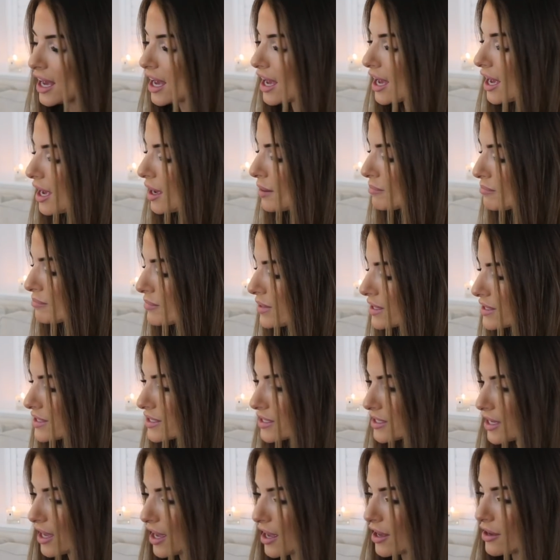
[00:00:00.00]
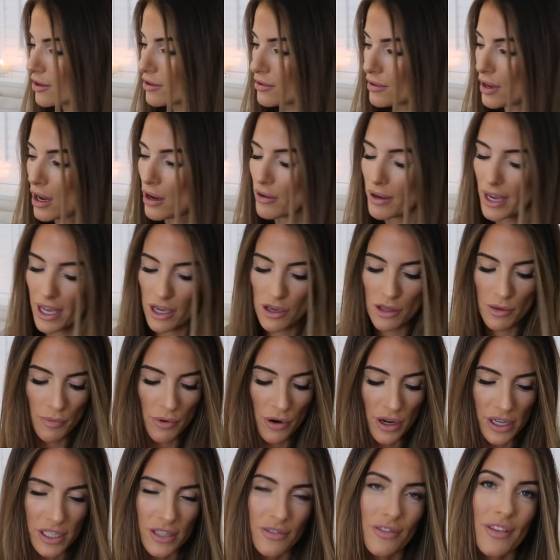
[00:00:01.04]
So I'll get you the
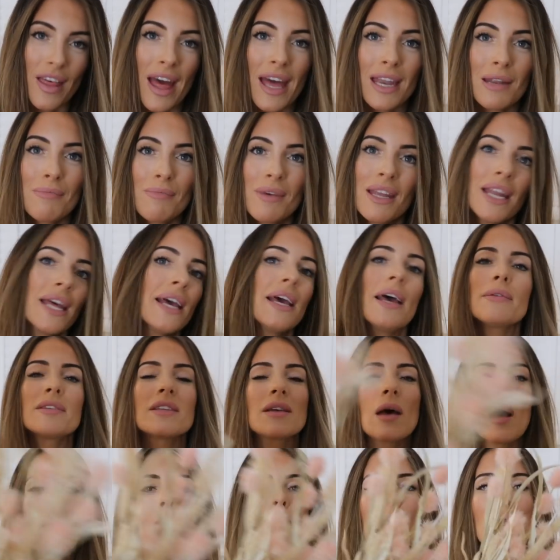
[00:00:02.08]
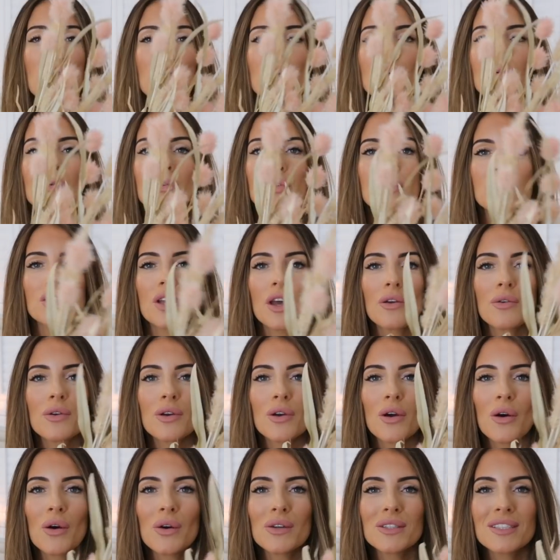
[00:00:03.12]
price for that in a minute. But I also
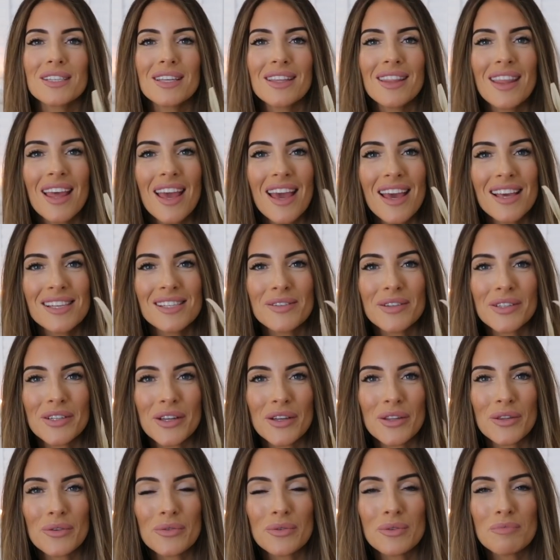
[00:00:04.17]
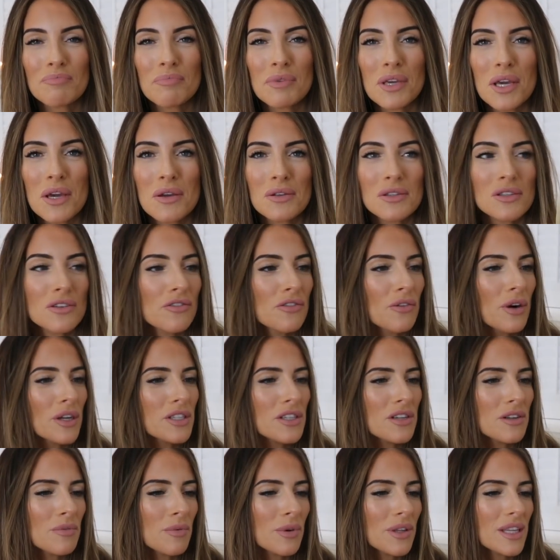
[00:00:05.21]
got this, which I thought was beautiful. I
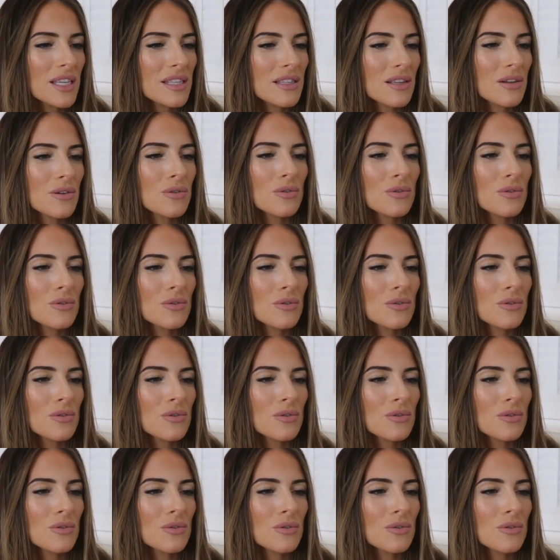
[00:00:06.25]
don't know what these are